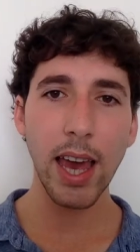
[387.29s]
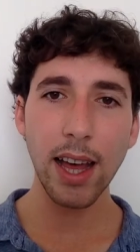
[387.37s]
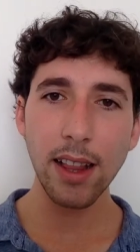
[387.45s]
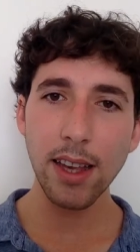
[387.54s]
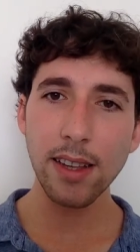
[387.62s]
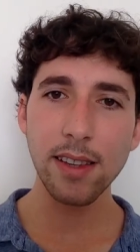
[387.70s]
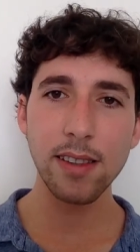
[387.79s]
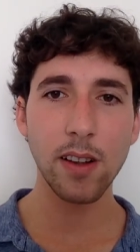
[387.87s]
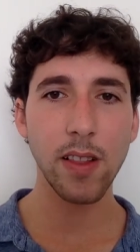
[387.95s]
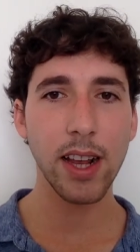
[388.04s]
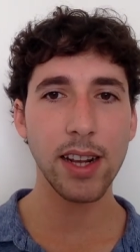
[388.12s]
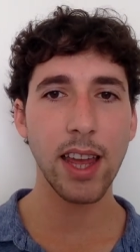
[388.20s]
Aliases are
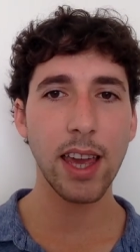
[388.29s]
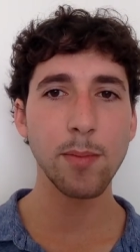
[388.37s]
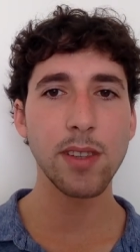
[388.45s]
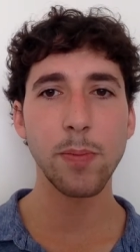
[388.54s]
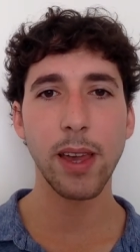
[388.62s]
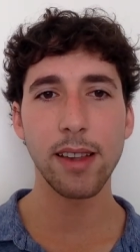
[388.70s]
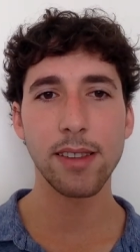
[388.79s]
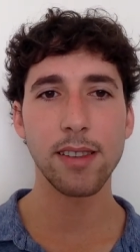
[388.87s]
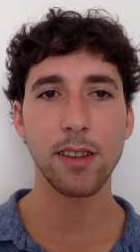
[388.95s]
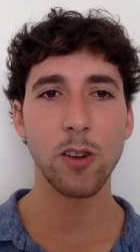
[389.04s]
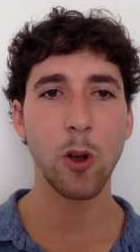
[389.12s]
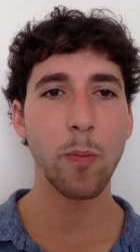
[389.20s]
like
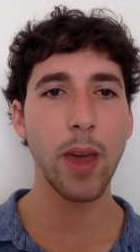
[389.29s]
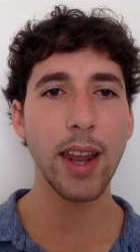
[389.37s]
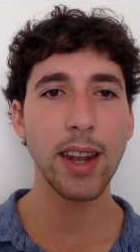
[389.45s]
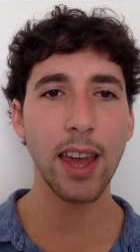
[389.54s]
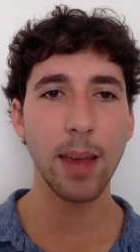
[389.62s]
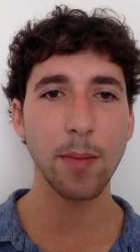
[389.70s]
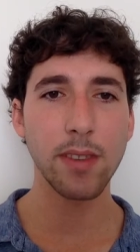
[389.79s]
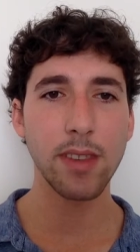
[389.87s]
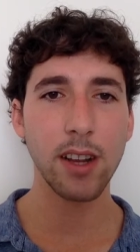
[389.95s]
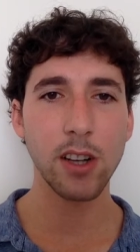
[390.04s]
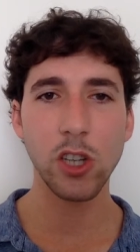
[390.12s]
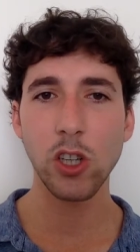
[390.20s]
namespaces or domain names.
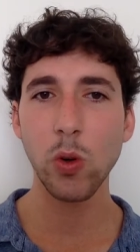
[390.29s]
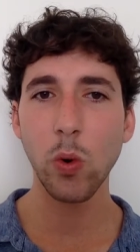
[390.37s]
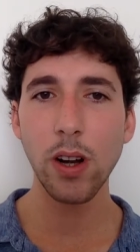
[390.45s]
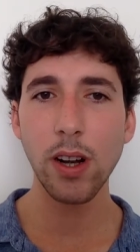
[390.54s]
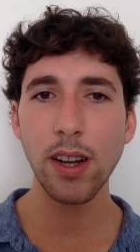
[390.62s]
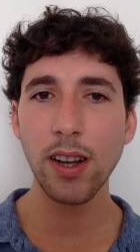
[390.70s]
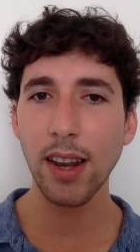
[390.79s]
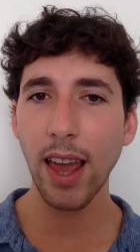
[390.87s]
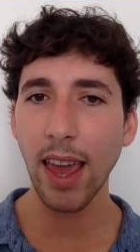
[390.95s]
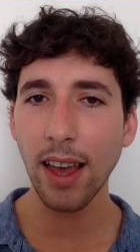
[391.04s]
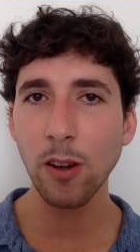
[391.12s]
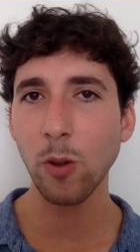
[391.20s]
They are shortened
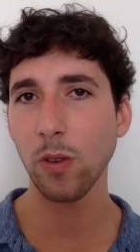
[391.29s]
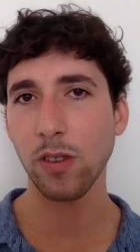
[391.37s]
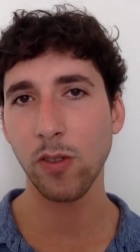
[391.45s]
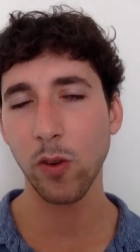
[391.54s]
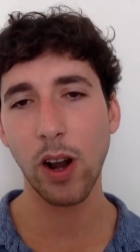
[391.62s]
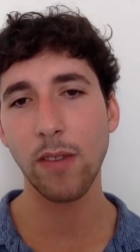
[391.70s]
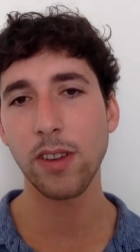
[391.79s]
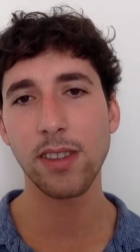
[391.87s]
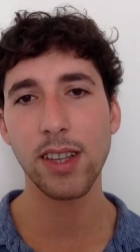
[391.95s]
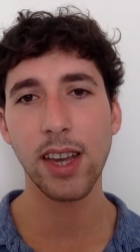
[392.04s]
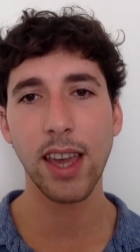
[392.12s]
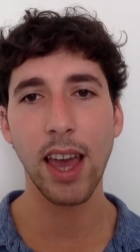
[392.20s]
handles for
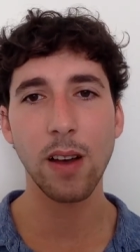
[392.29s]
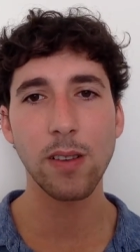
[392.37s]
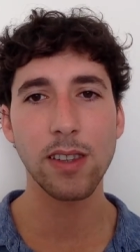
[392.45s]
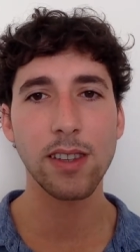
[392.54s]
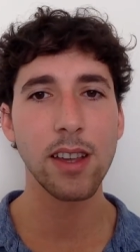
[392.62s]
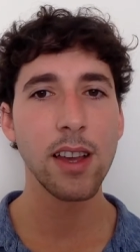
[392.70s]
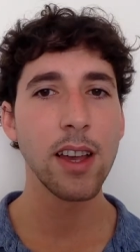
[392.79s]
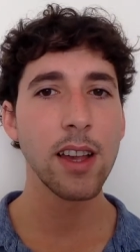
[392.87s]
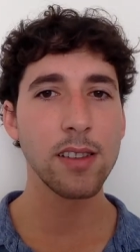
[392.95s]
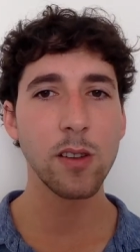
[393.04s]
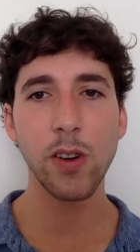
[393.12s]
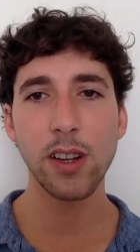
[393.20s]
referencing accounts.
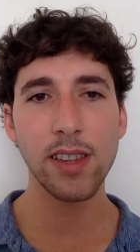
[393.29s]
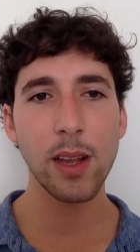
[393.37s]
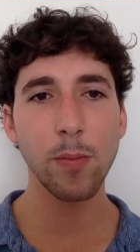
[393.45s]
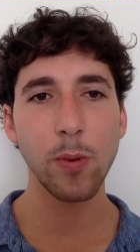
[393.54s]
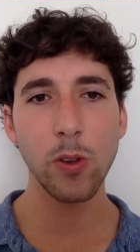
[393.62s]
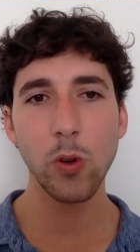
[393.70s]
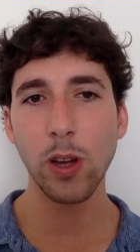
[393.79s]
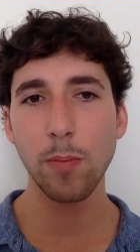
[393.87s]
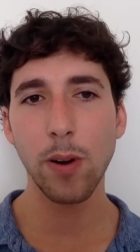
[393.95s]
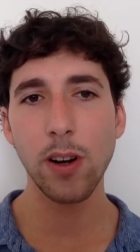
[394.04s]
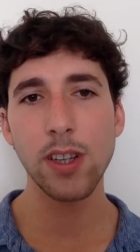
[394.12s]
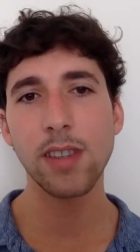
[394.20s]
So for example, you could
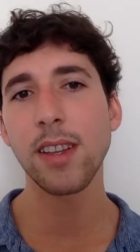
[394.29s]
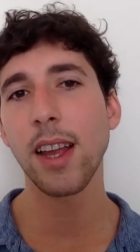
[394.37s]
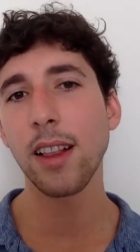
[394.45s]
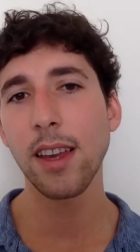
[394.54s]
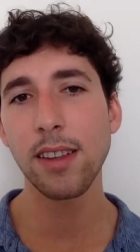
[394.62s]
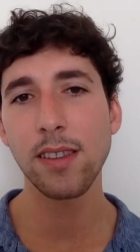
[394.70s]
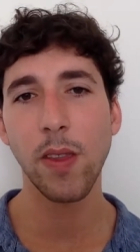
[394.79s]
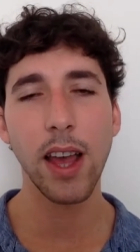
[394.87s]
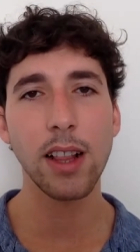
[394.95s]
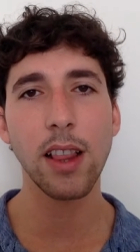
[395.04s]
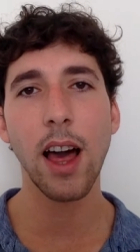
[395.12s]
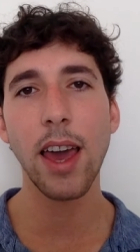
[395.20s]
purchase an alias so
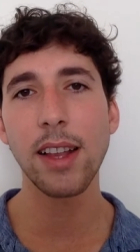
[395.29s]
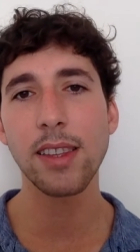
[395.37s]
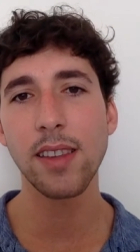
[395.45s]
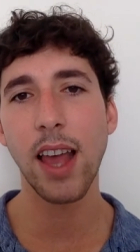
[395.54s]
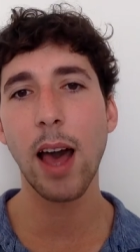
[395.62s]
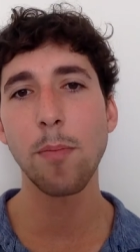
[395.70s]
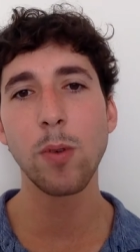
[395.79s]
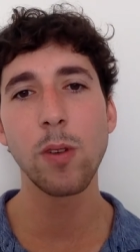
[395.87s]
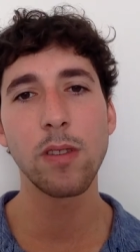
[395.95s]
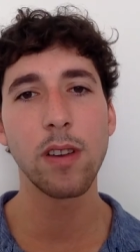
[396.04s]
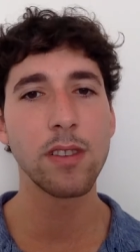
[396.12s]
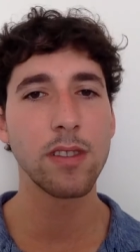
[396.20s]
that clients, app
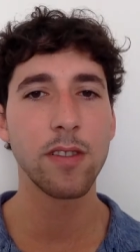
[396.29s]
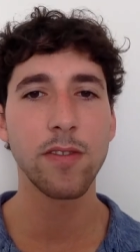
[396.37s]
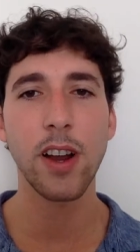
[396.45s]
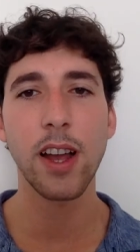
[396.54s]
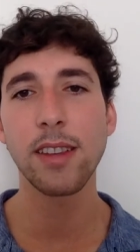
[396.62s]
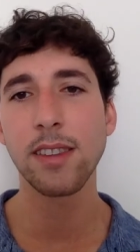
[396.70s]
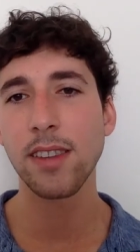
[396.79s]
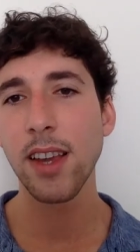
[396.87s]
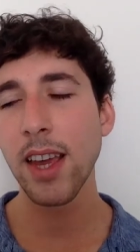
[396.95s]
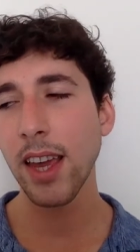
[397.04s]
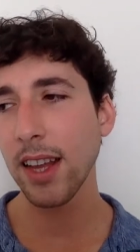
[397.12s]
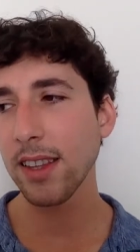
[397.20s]
users, or friends
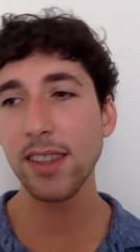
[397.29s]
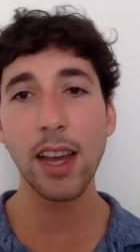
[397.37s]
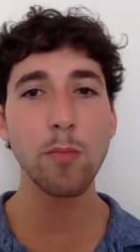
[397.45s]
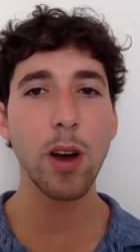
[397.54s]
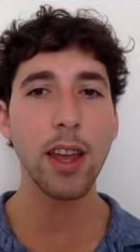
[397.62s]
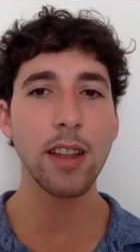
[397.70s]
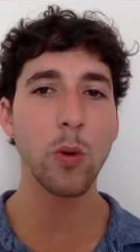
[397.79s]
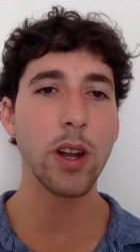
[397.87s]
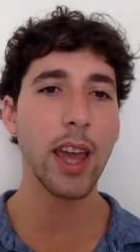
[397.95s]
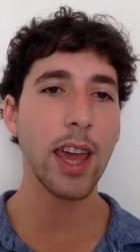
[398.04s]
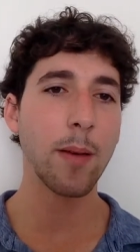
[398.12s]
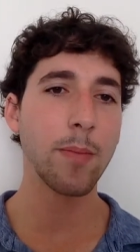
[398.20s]
can send money to a
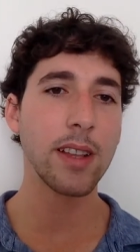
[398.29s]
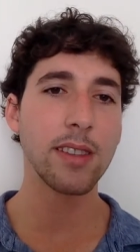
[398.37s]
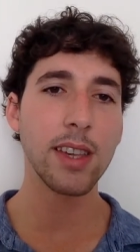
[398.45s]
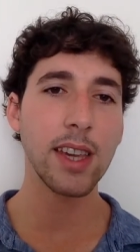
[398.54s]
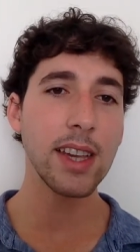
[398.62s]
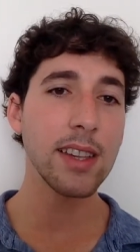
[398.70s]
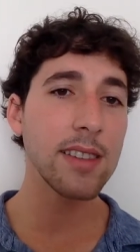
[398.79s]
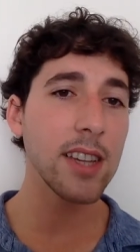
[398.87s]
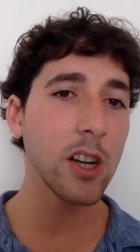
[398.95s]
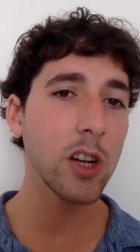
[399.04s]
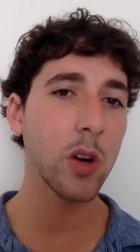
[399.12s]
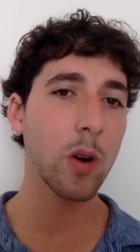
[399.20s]
name that's
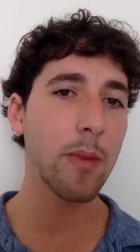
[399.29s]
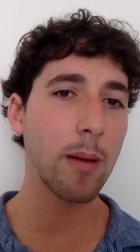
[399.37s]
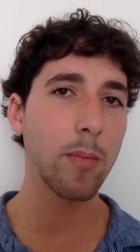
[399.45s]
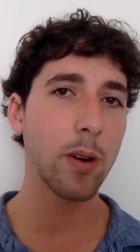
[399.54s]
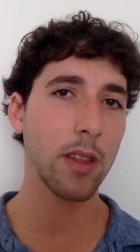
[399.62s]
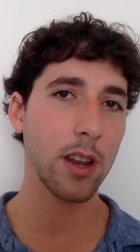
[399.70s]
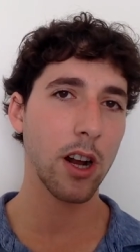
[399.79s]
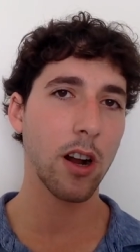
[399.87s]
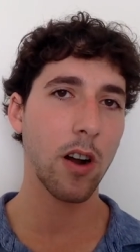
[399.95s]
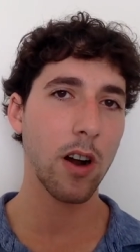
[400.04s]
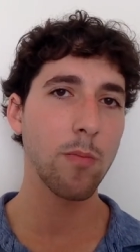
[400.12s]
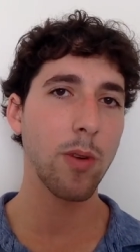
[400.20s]
easier to remember than your
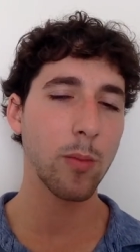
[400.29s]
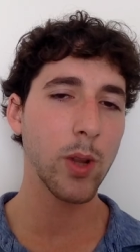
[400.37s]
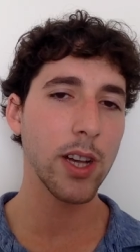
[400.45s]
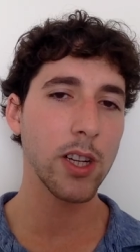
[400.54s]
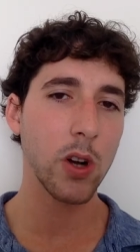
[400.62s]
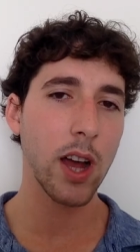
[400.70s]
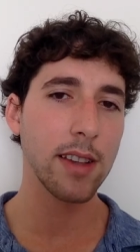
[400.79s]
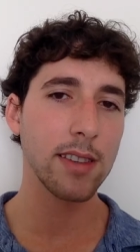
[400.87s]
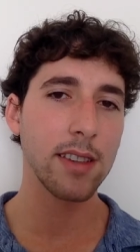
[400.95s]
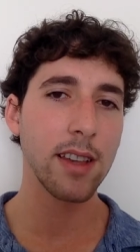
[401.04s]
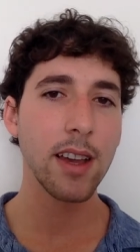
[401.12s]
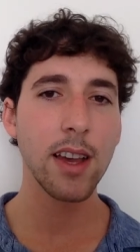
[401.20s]
current public
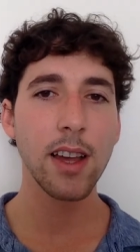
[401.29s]
address.